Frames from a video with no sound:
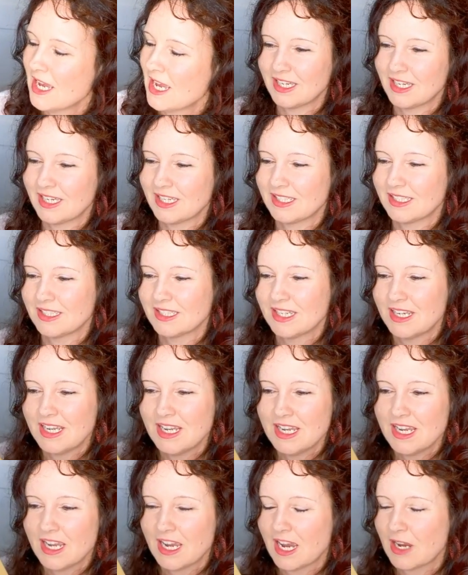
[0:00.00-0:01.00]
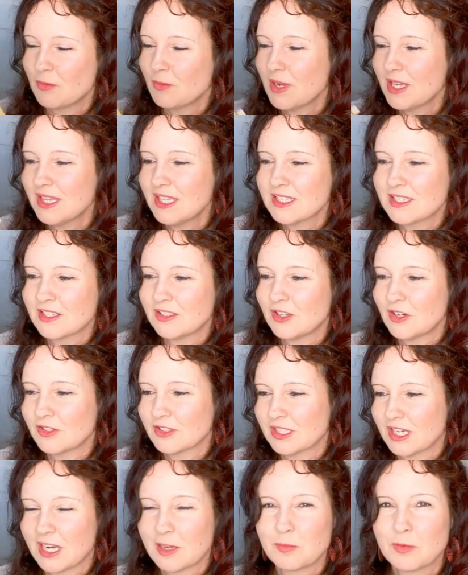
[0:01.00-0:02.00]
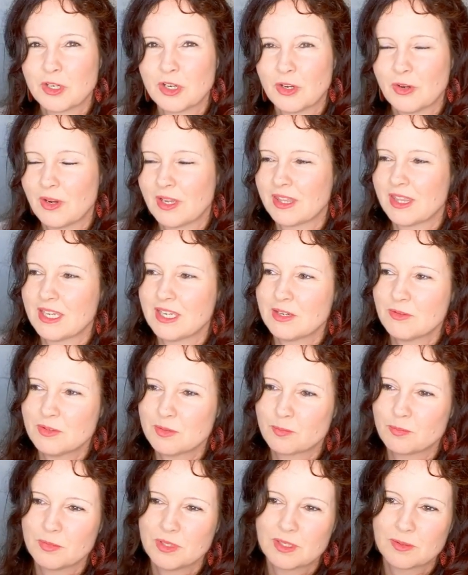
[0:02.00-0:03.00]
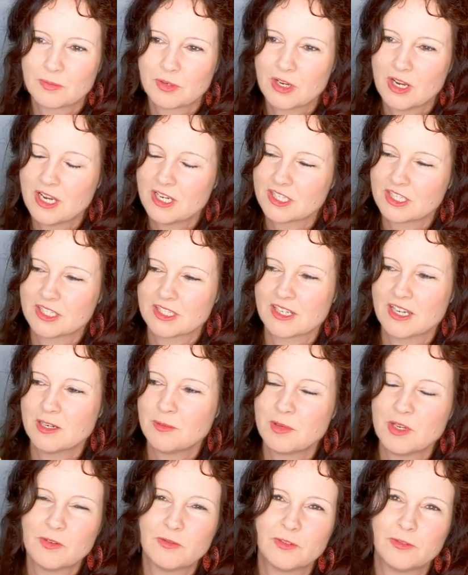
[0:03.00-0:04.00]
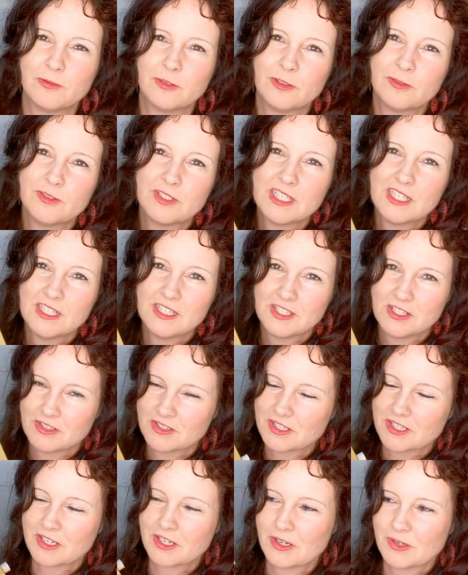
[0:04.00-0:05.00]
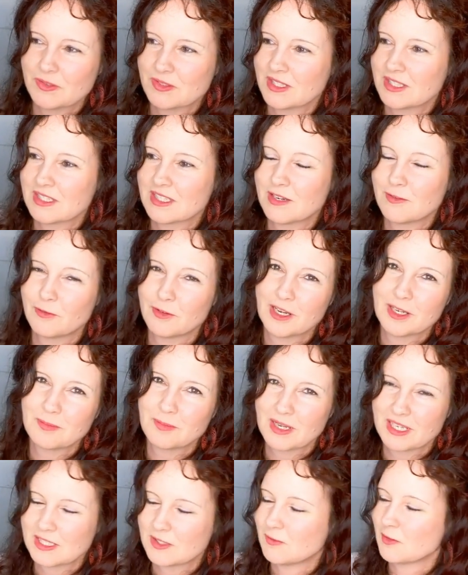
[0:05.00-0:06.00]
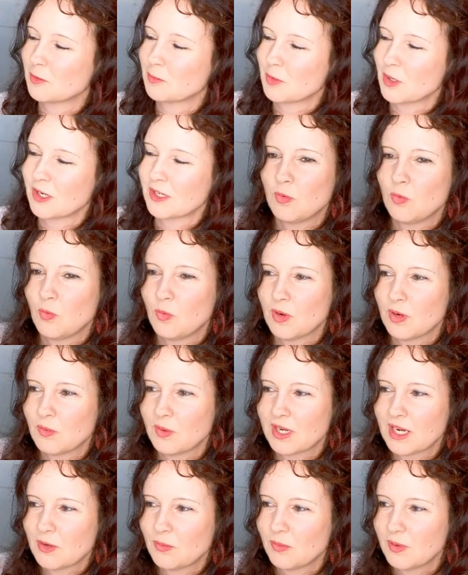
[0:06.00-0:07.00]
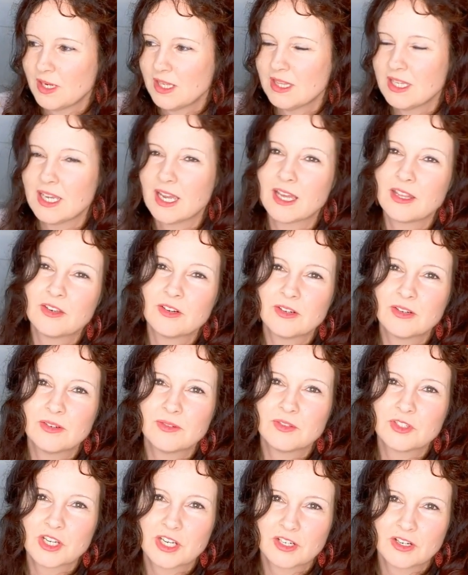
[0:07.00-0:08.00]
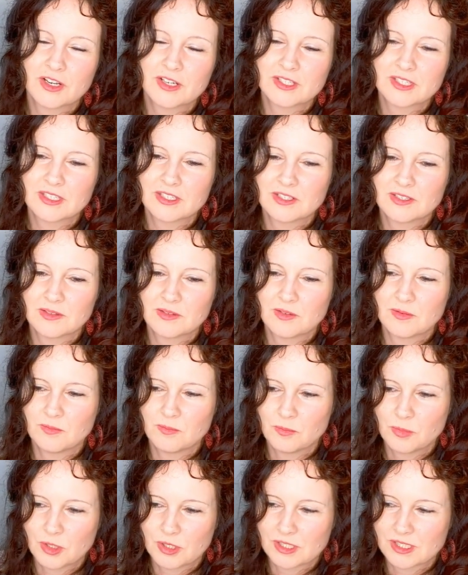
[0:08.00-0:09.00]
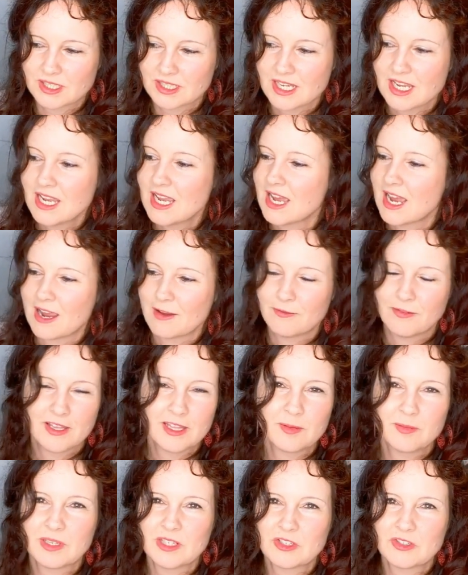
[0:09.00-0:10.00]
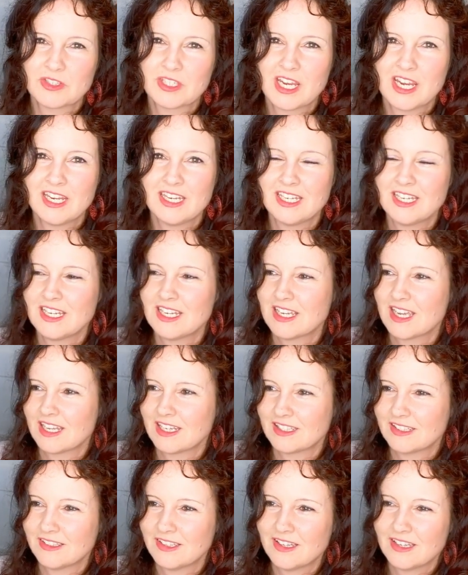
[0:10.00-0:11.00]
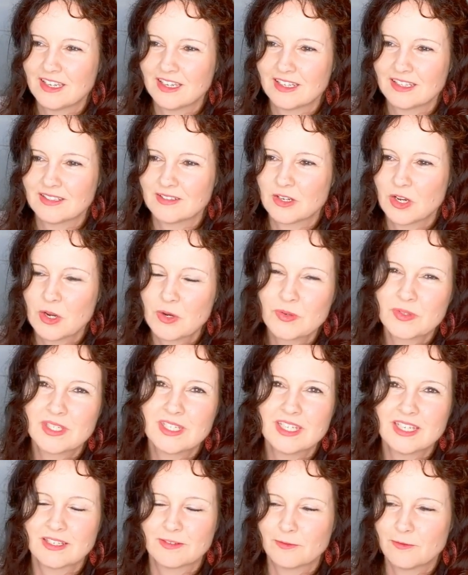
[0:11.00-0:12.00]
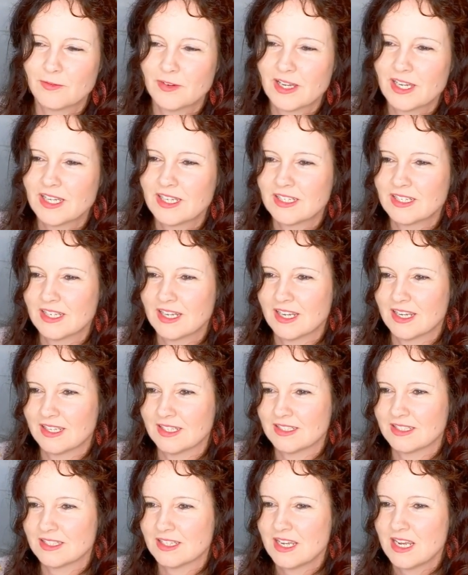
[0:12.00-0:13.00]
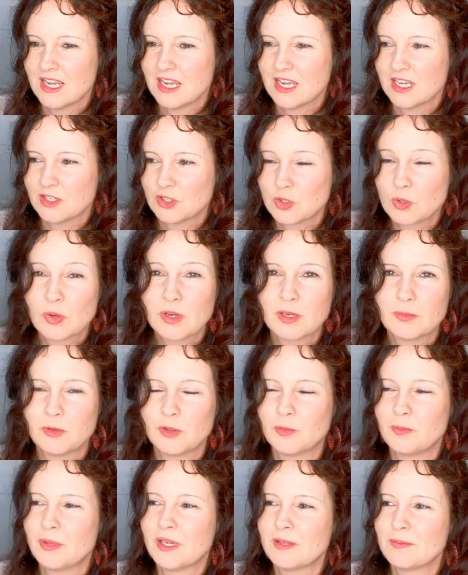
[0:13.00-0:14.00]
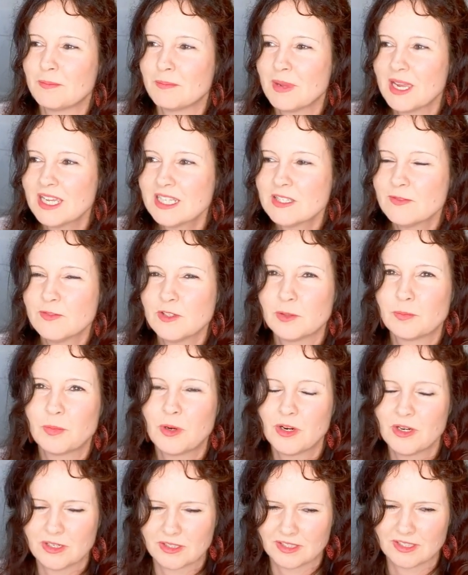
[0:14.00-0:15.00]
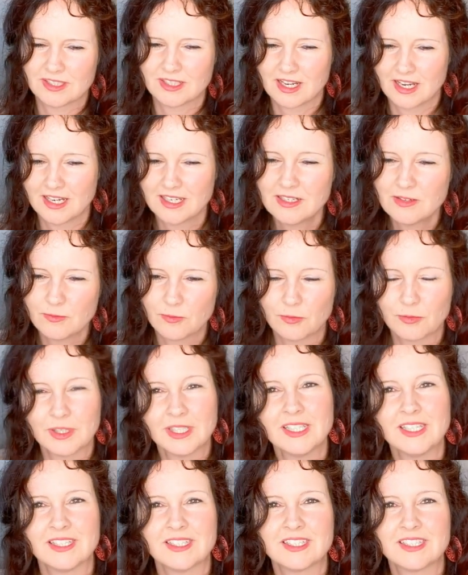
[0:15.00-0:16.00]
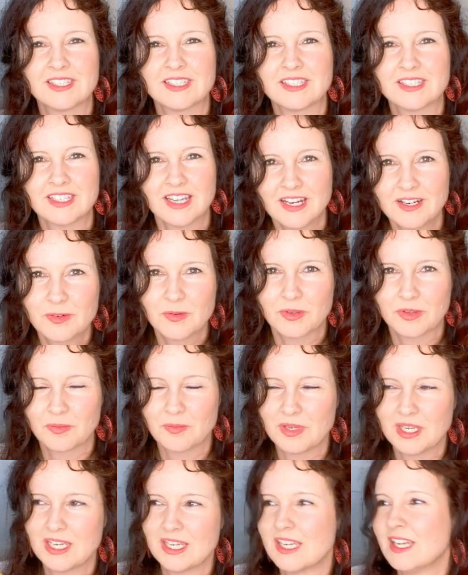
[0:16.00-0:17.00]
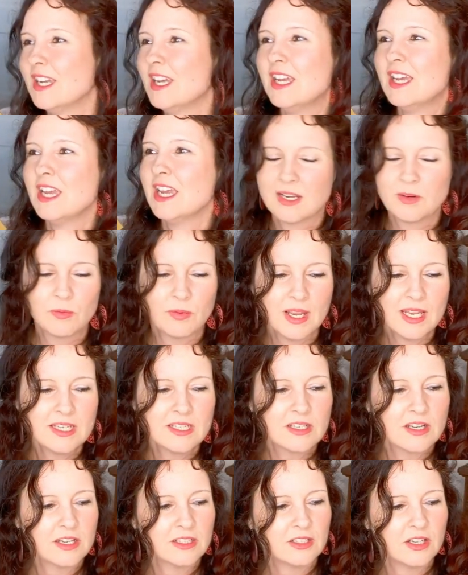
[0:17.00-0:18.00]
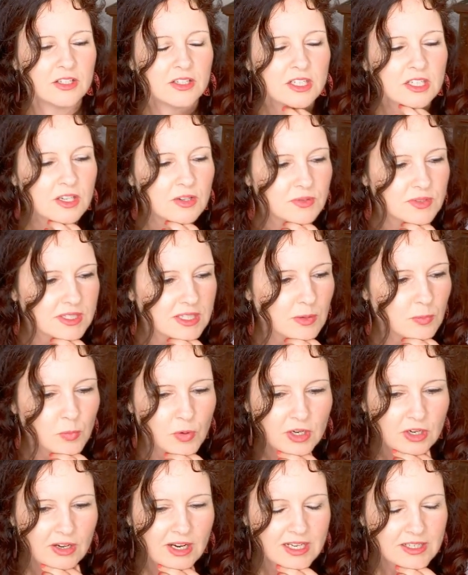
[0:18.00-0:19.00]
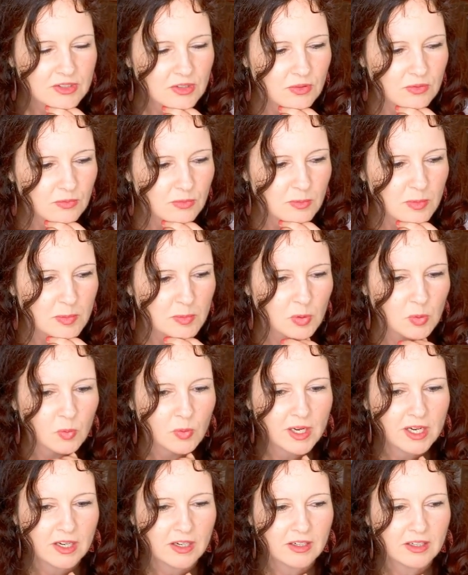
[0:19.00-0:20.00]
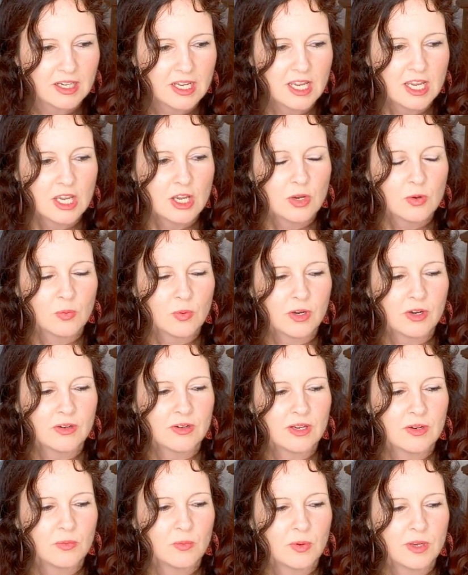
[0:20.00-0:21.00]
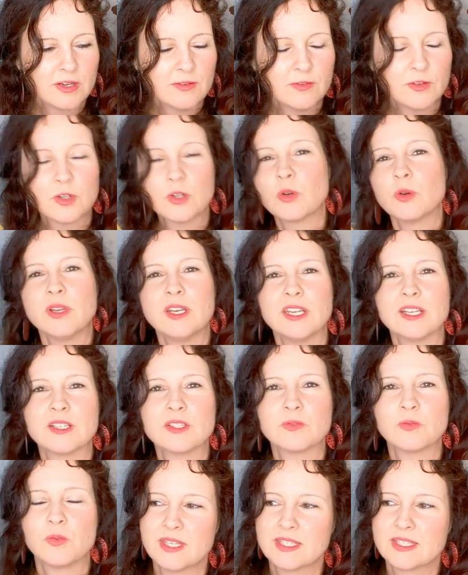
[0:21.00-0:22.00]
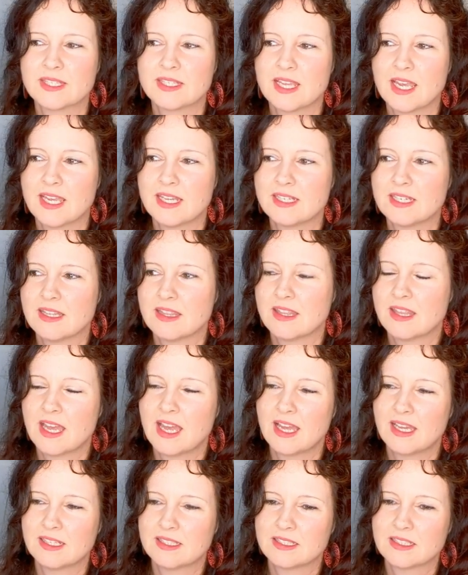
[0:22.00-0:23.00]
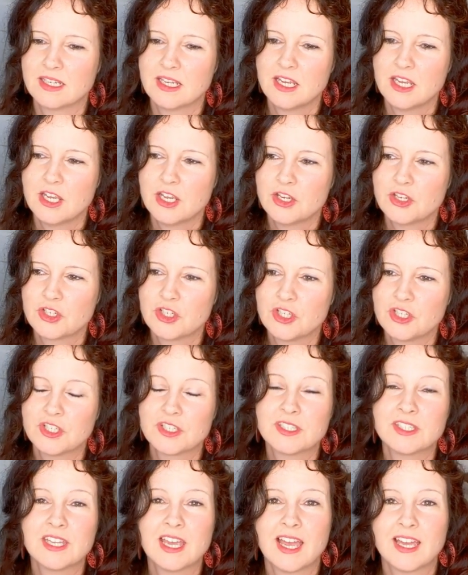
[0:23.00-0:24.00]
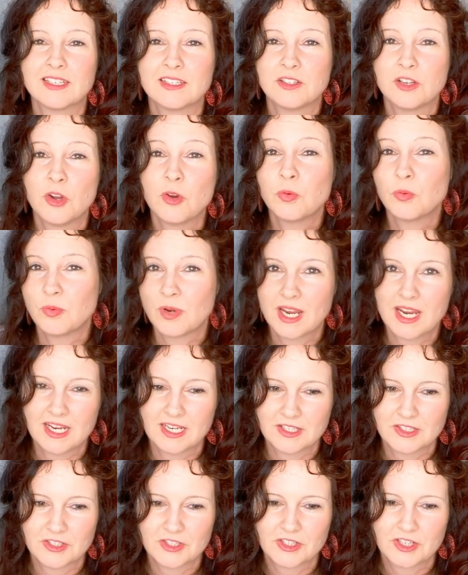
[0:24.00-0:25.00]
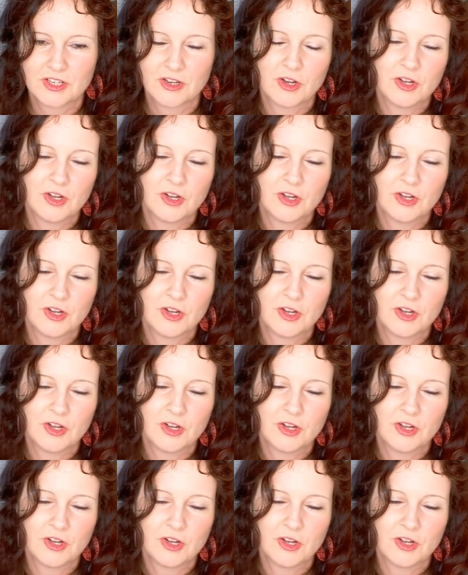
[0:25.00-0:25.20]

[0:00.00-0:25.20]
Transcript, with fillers: And I read this a long time ago. I think it was it's gosh, it's got to be over 15 years ago since I've read Mansfield Park. when I read the other Jane Austen books, I find them entertaining and and cozy and fun and enjoyable. But Mansfield Park just kind of really stuck with me. I read not long ago somewhere, I don't remember where, where one of her critics said that she just had no range.